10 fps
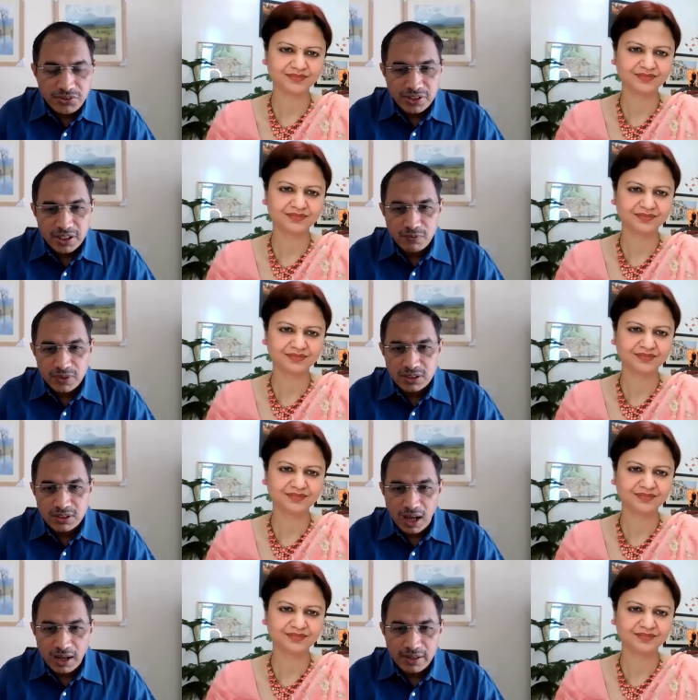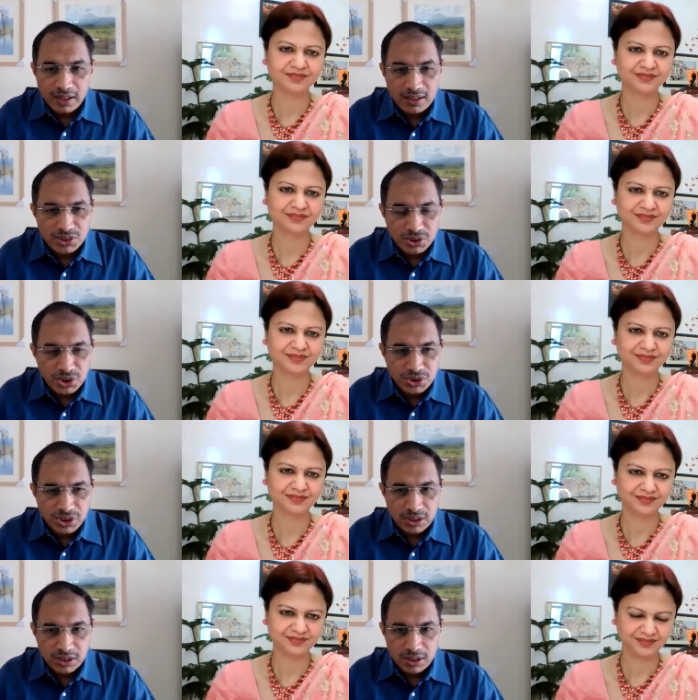Speaker 1: treated with our regular
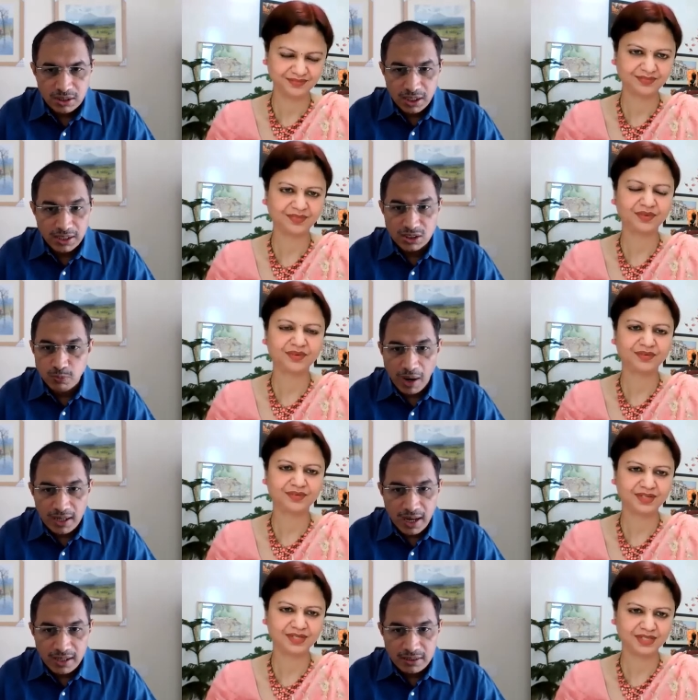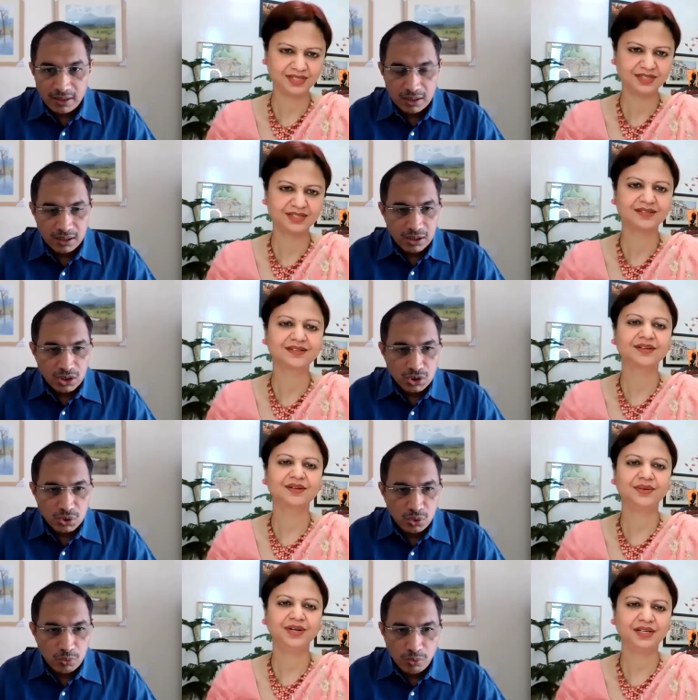surgery it is bilateral.
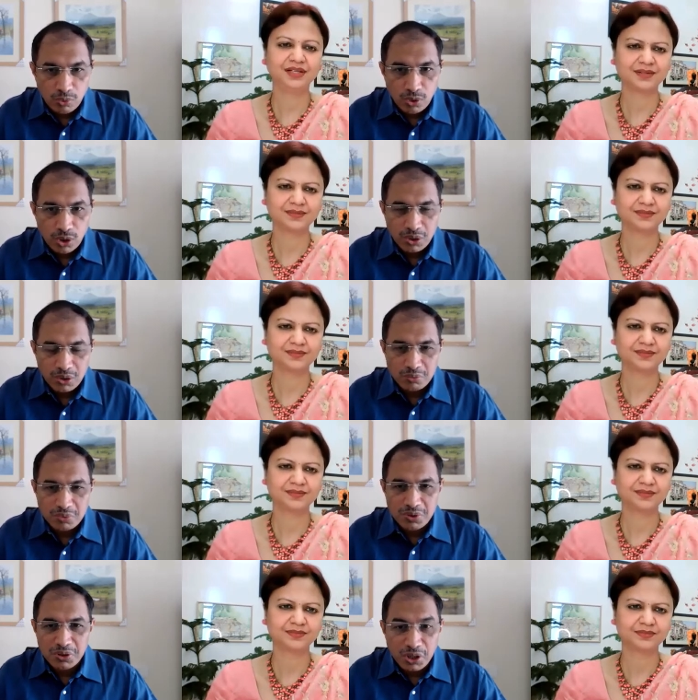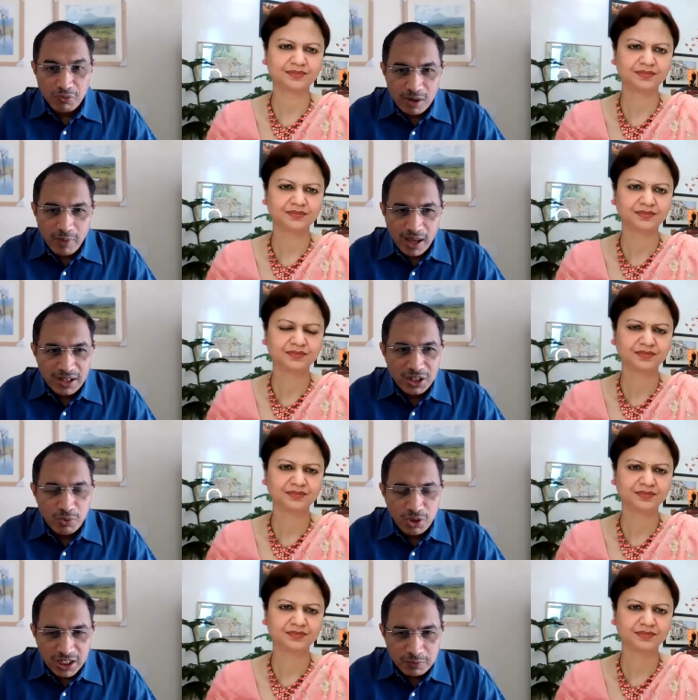So, right. uh, you know, people bilateral
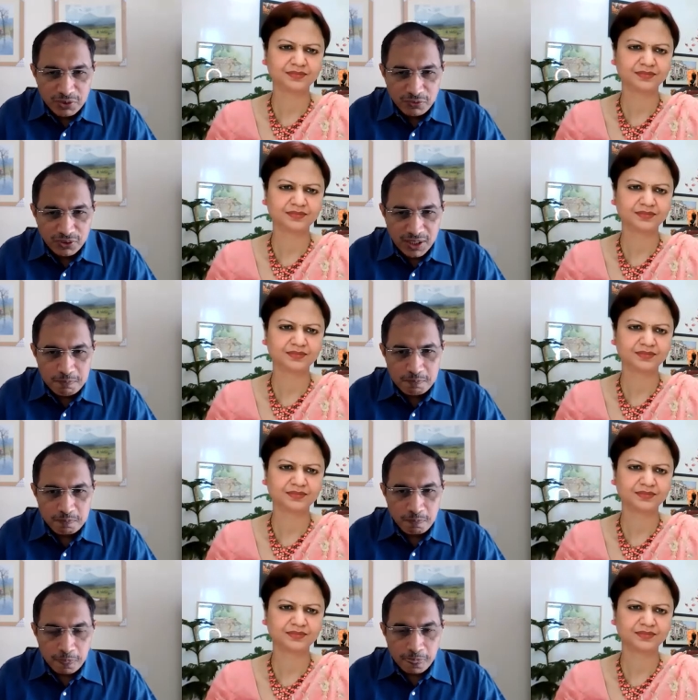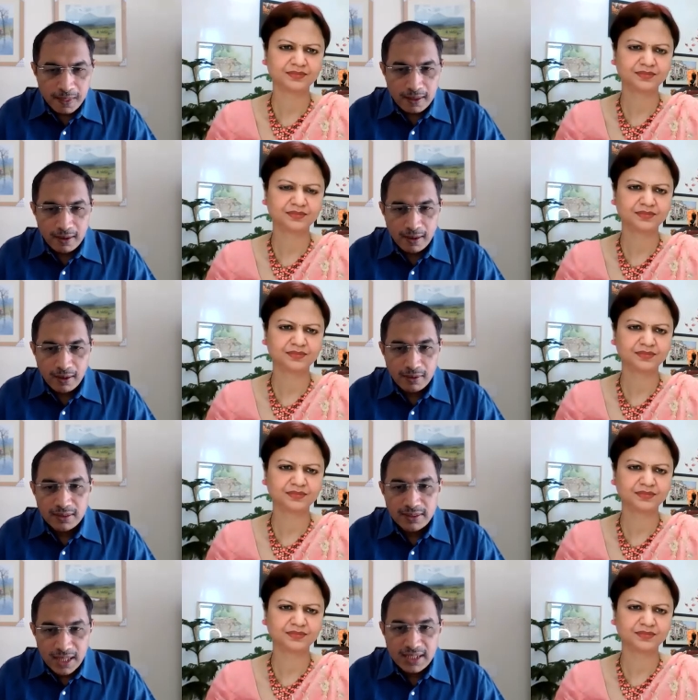mnemonic for them. Uh,
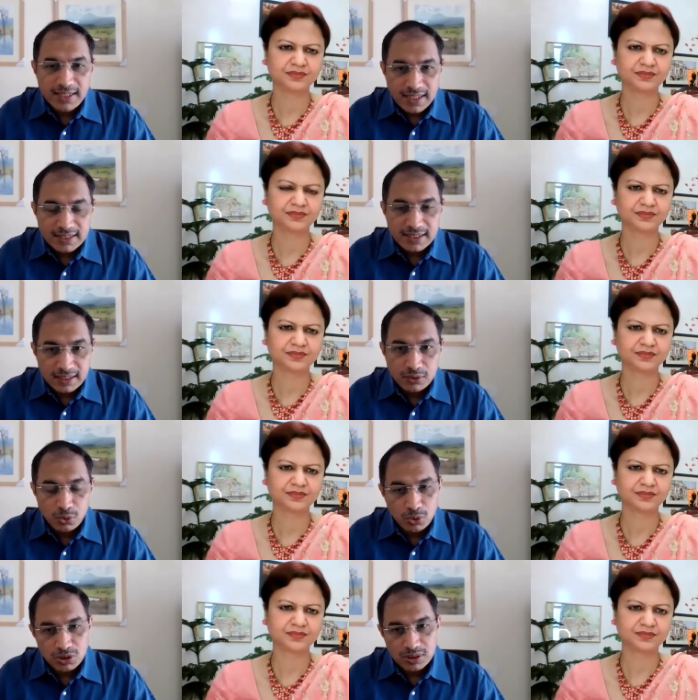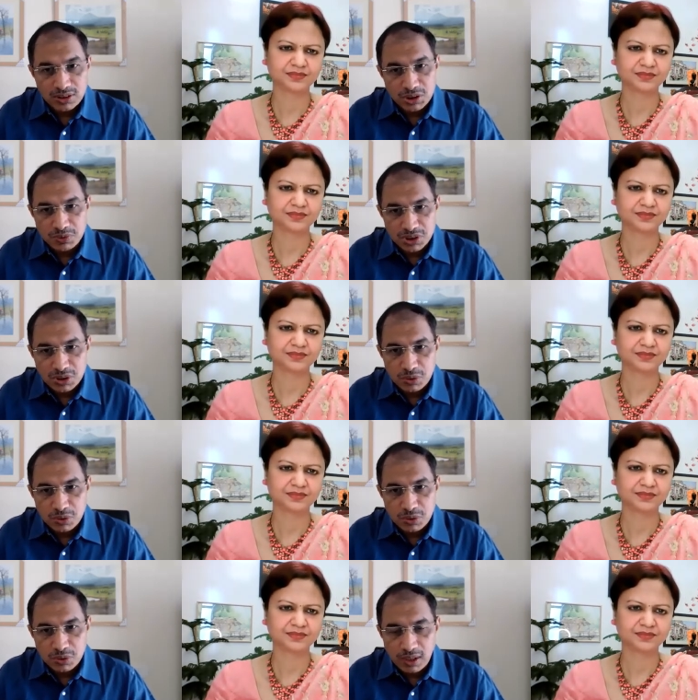then yes, in those situations,
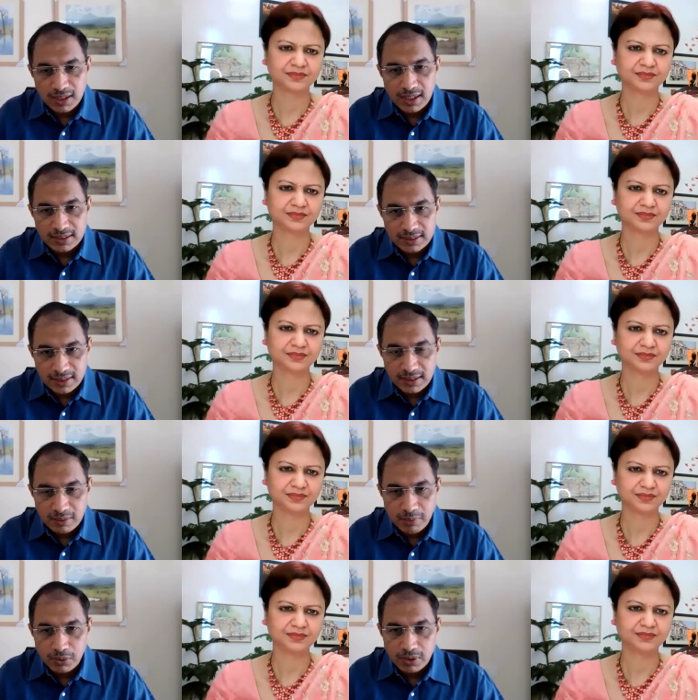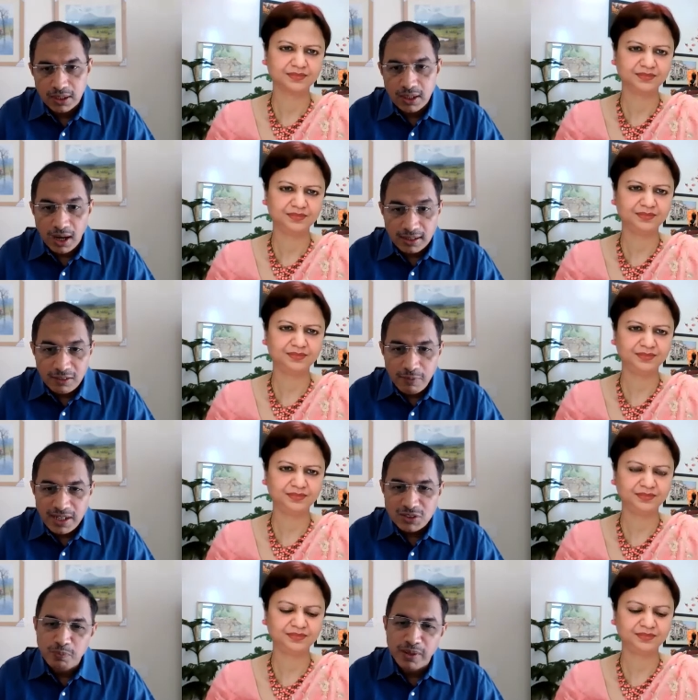one can think about it. Otherwise,
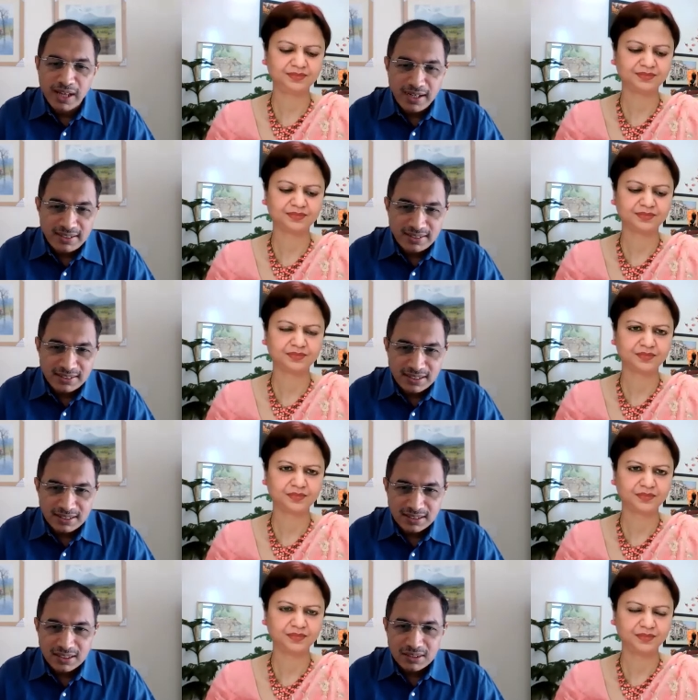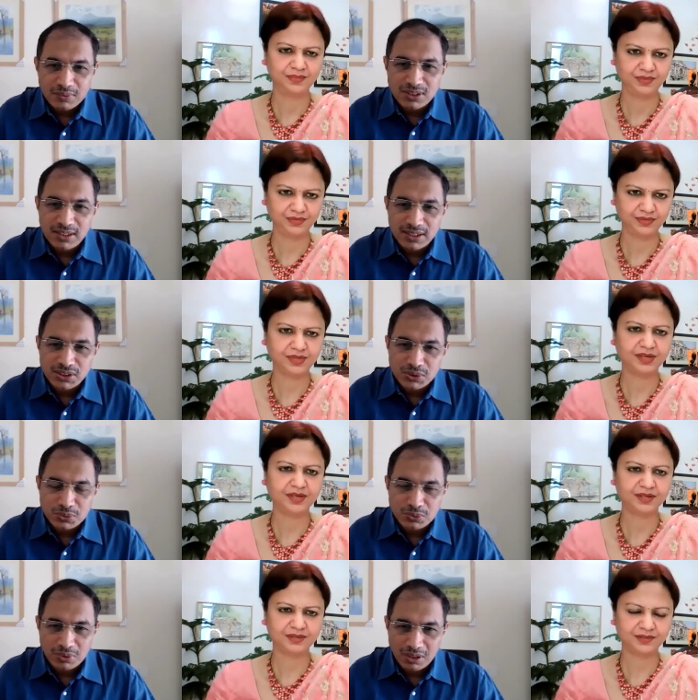benign diseases, which leads to
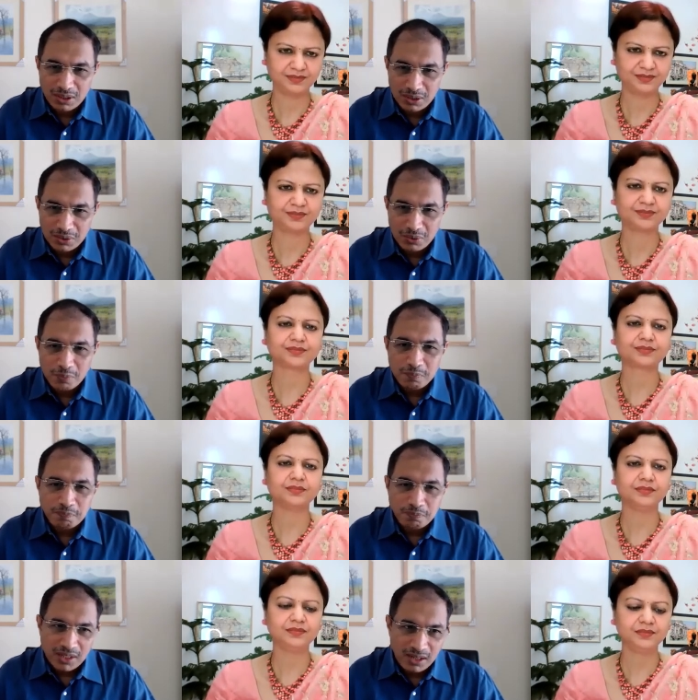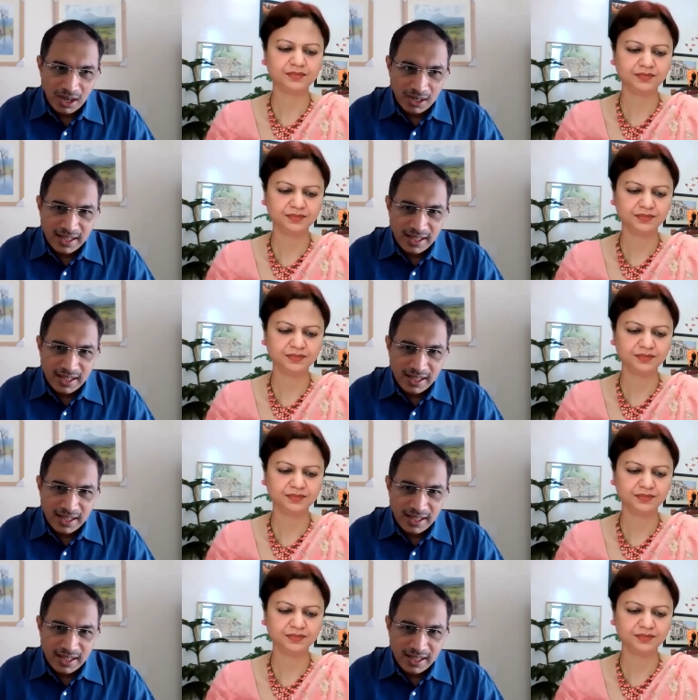uh, you know, lung